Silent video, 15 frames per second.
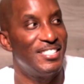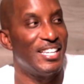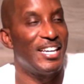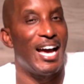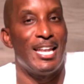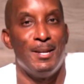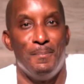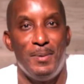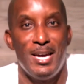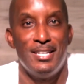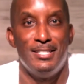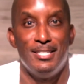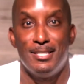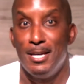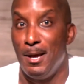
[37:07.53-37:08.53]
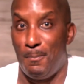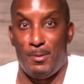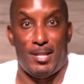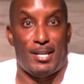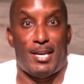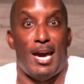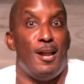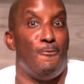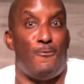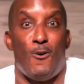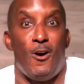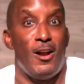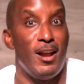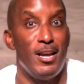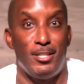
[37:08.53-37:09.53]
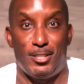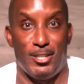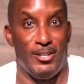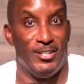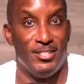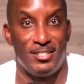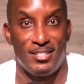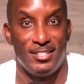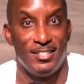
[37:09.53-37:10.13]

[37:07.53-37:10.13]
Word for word: they got the business, but they can't afford insurance.